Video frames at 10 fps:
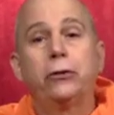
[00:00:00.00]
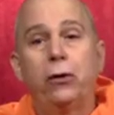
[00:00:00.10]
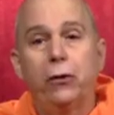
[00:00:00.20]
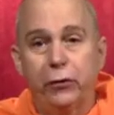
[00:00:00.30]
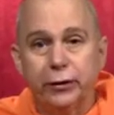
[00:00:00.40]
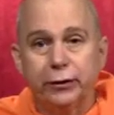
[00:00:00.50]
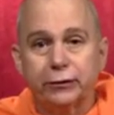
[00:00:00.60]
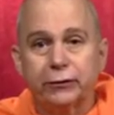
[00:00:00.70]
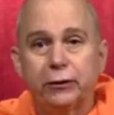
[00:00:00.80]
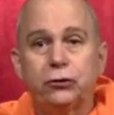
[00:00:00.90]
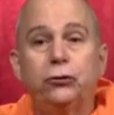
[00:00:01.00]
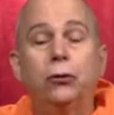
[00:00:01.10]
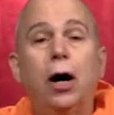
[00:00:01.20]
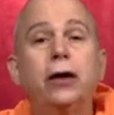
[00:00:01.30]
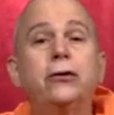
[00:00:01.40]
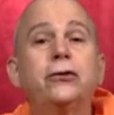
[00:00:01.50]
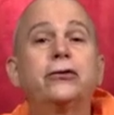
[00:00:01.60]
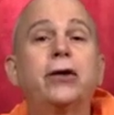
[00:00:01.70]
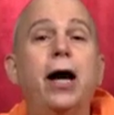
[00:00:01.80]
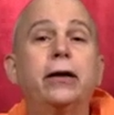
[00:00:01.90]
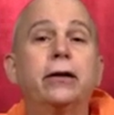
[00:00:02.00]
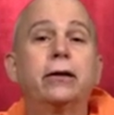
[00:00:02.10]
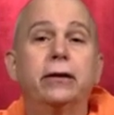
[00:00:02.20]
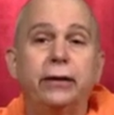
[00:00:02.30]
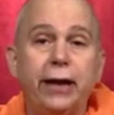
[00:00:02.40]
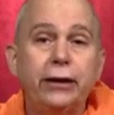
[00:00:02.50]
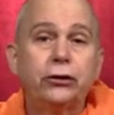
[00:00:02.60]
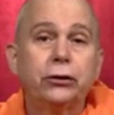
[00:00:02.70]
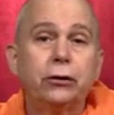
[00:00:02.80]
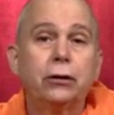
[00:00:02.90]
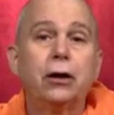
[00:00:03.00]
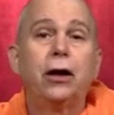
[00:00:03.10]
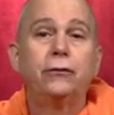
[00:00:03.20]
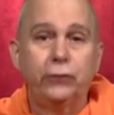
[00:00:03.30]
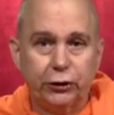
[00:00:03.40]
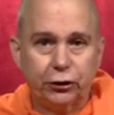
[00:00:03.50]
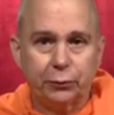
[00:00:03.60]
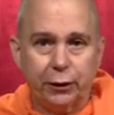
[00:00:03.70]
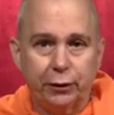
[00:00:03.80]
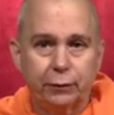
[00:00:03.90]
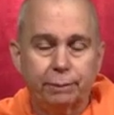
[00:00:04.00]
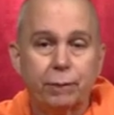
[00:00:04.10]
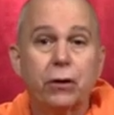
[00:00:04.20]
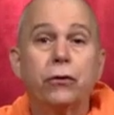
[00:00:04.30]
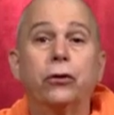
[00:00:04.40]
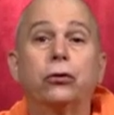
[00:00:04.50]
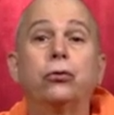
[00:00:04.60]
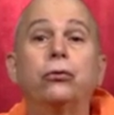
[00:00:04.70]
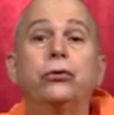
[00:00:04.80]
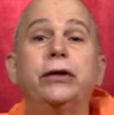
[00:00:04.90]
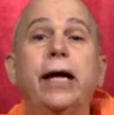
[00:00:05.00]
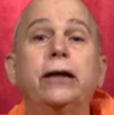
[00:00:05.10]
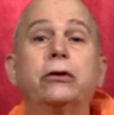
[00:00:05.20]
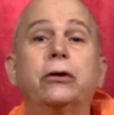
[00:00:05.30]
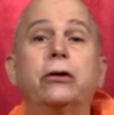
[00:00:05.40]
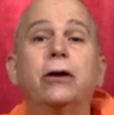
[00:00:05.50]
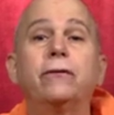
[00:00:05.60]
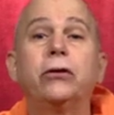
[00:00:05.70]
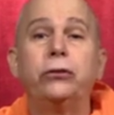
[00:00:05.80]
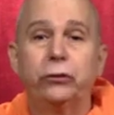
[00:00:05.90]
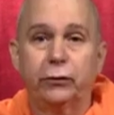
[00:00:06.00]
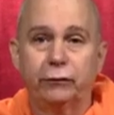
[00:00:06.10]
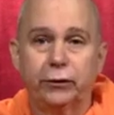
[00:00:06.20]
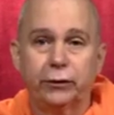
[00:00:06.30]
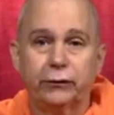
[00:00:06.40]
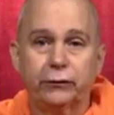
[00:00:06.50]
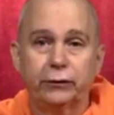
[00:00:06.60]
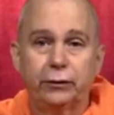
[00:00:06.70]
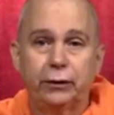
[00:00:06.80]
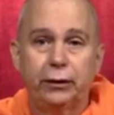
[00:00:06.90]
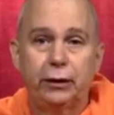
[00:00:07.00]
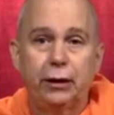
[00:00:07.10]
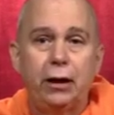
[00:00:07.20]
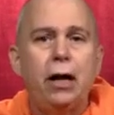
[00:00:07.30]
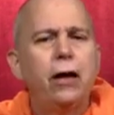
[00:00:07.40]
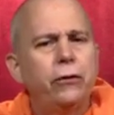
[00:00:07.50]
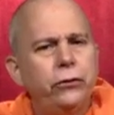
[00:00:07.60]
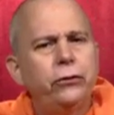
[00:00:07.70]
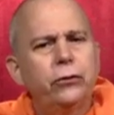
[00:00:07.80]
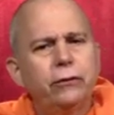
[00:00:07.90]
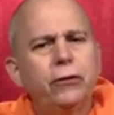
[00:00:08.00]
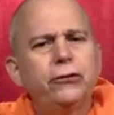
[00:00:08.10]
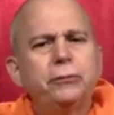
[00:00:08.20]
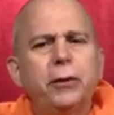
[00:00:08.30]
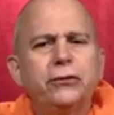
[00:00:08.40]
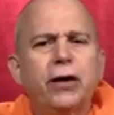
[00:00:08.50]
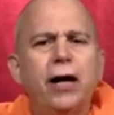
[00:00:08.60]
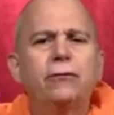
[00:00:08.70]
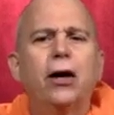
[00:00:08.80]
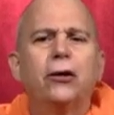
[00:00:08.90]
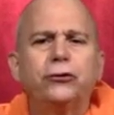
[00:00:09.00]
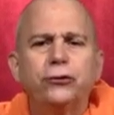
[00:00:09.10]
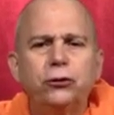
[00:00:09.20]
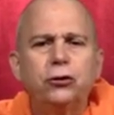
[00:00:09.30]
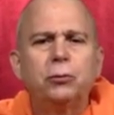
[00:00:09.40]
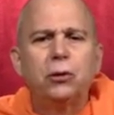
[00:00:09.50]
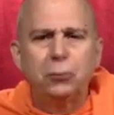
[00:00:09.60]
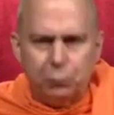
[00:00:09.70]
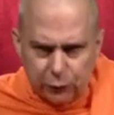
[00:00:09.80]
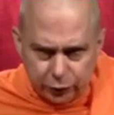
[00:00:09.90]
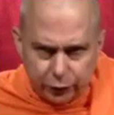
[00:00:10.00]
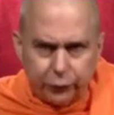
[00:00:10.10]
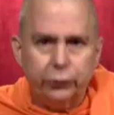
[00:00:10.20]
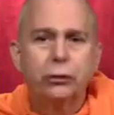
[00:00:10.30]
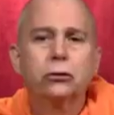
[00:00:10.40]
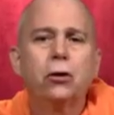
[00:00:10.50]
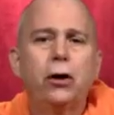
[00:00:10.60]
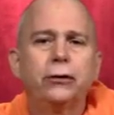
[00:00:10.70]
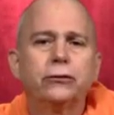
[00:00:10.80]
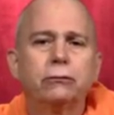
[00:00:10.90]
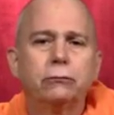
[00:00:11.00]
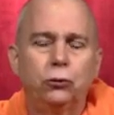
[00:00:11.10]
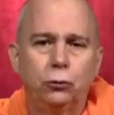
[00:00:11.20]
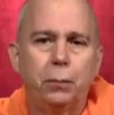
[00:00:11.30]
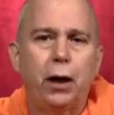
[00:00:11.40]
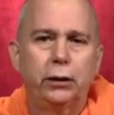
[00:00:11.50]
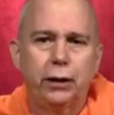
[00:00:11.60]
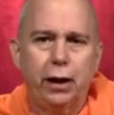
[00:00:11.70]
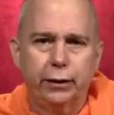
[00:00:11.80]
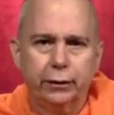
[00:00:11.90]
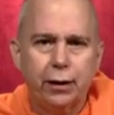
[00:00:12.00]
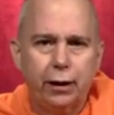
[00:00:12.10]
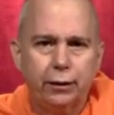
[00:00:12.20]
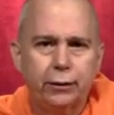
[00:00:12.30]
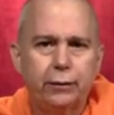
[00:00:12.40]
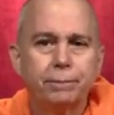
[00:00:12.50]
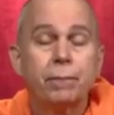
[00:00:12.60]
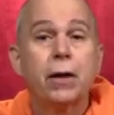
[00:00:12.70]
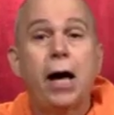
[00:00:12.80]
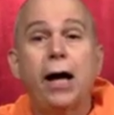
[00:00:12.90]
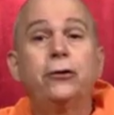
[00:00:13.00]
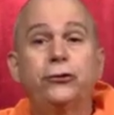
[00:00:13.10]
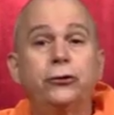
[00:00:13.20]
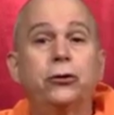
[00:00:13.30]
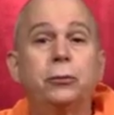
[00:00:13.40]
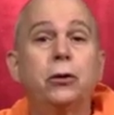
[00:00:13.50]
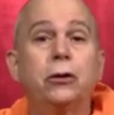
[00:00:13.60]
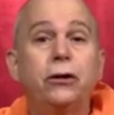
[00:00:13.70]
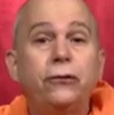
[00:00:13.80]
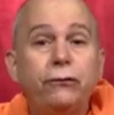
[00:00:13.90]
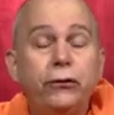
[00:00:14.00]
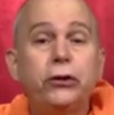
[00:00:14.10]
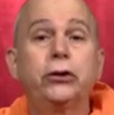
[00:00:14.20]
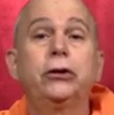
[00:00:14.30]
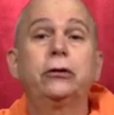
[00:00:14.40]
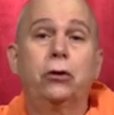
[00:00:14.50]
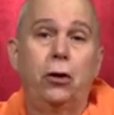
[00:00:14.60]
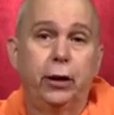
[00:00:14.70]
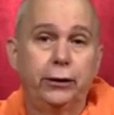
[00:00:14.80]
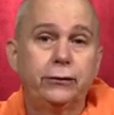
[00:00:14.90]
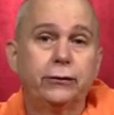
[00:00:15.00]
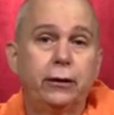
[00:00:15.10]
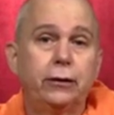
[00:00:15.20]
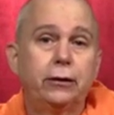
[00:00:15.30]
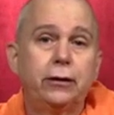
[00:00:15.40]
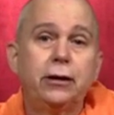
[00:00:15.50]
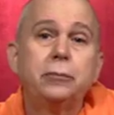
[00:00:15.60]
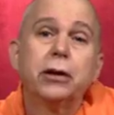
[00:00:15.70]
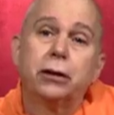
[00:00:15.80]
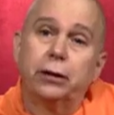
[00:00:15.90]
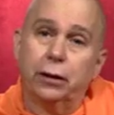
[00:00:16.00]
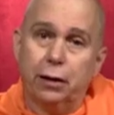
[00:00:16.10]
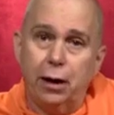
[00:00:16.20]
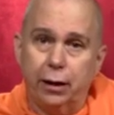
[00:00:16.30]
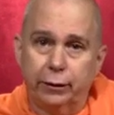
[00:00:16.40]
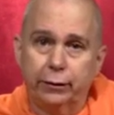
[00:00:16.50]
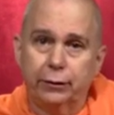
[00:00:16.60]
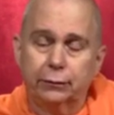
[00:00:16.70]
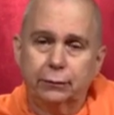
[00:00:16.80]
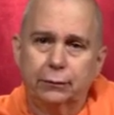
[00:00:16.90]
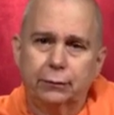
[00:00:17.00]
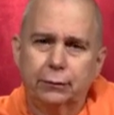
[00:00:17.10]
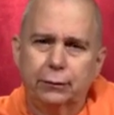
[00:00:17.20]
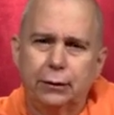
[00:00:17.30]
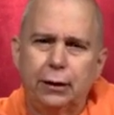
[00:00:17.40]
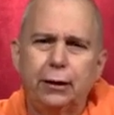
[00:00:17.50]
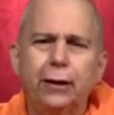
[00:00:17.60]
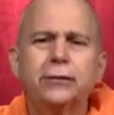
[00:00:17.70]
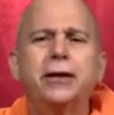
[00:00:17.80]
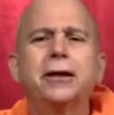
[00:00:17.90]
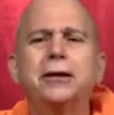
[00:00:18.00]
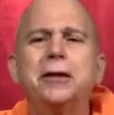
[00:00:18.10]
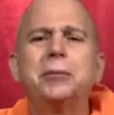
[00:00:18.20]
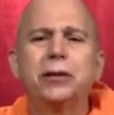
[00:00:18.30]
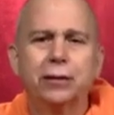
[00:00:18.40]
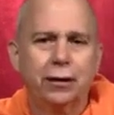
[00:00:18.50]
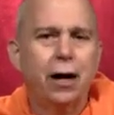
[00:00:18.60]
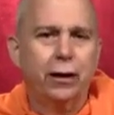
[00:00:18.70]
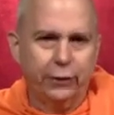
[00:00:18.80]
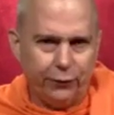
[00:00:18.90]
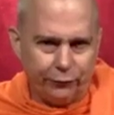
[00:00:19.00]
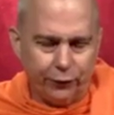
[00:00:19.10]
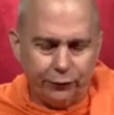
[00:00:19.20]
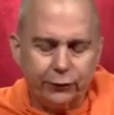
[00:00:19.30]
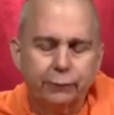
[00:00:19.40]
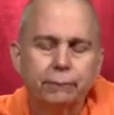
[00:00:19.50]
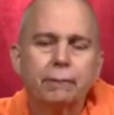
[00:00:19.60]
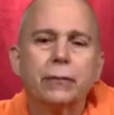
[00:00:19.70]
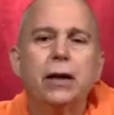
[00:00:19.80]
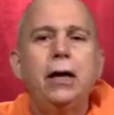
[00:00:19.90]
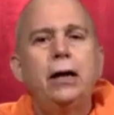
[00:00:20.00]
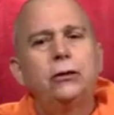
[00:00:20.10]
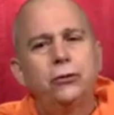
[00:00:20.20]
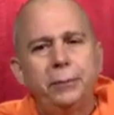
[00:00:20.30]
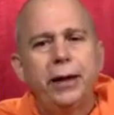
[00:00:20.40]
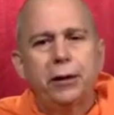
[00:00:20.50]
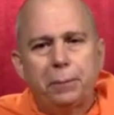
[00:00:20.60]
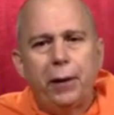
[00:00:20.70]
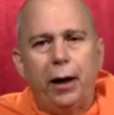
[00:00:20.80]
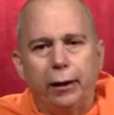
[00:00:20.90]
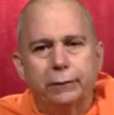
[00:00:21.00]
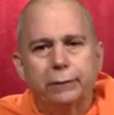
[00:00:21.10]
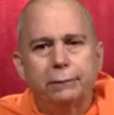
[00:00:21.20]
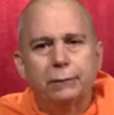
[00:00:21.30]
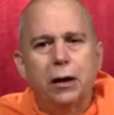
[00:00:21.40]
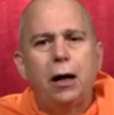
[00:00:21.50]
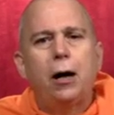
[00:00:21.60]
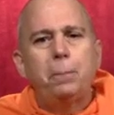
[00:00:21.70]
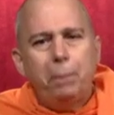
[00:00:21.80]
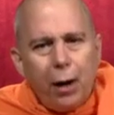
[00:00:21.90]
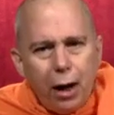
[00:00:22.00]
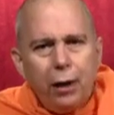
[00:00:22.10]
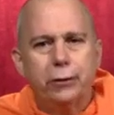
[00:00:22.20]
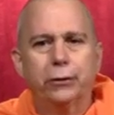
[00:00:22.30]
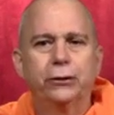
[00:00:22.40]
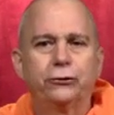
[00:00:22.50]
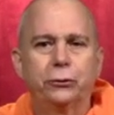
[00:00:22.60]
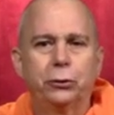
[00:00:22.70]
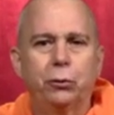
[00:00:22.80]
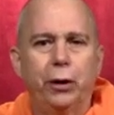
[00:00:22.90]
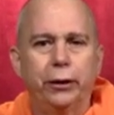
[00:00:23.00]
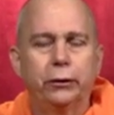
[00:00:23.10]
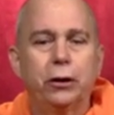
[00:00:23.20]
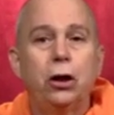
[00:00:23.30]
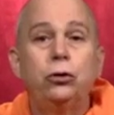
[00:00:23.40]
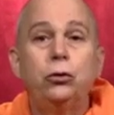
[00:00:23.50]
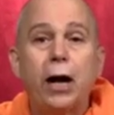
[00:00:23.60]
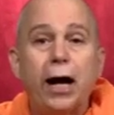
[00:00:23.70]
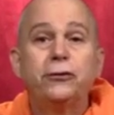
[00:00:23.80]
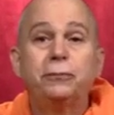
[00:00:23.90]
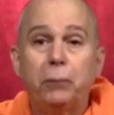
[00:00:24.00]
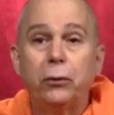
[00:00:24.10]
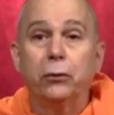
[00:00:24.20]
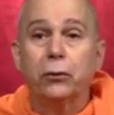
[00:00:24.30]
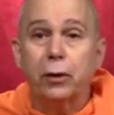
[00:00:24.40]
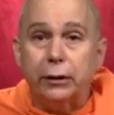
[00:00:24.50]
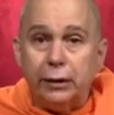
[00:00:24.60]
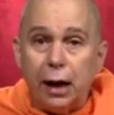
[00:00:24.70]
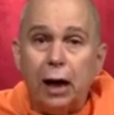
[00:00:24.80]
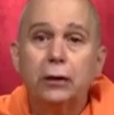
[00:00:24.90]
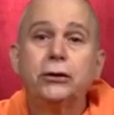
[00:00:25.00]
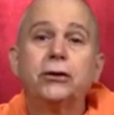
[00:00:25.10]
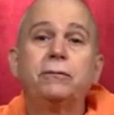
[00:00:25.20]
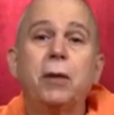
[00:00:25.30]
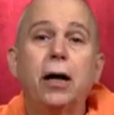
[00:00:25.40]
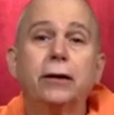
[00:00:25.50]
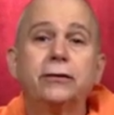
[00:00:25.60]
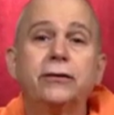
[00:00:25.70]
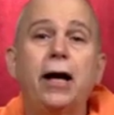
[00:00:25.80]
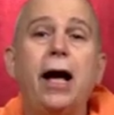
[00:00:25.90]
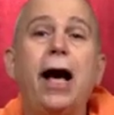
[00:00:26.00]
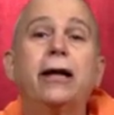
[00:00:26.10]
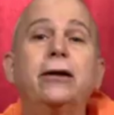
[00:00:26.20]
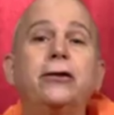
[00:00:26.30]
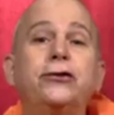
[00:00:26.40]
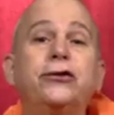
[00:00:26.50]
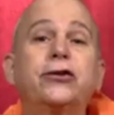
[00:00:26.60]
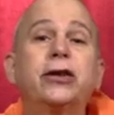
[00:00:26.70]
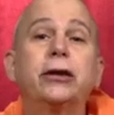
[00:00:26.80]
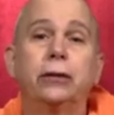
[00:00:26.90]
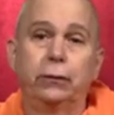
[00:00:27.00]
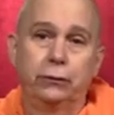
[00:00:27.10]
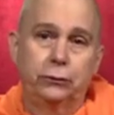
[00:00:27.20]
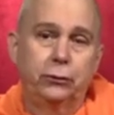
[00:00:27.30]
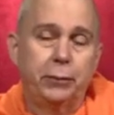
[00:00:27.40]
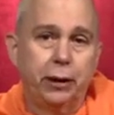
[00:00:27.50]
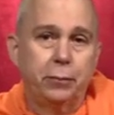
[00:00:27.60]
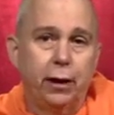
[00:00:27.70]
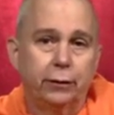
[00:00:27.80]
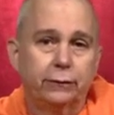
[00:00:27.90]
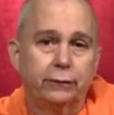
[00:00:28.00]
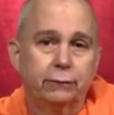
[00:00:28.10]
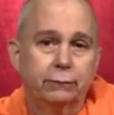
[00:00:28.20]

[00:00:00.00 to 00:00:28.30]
all this to understanding the nature of Ishvara, the creator of the universe. The universe must have a suitable material cause, upadana karana, and a suitable efficient cause, nimitta karana. Let's take nimitta karana first. To make a pot, a potter is required who has both knowledge of pots and the skill to make pots.